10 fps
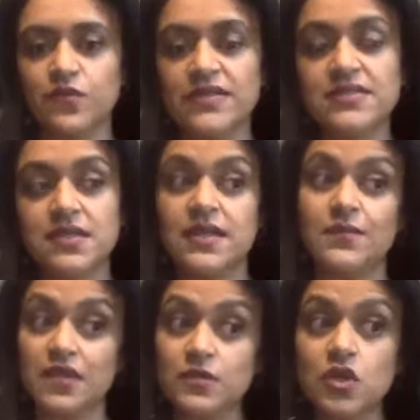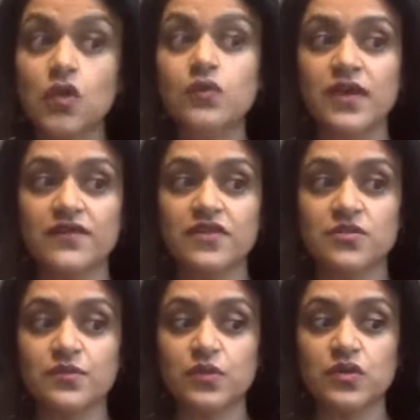recently, but it was on my
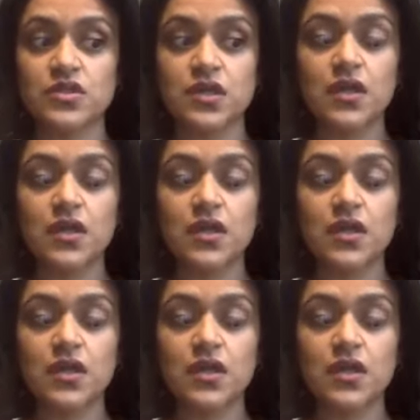vision board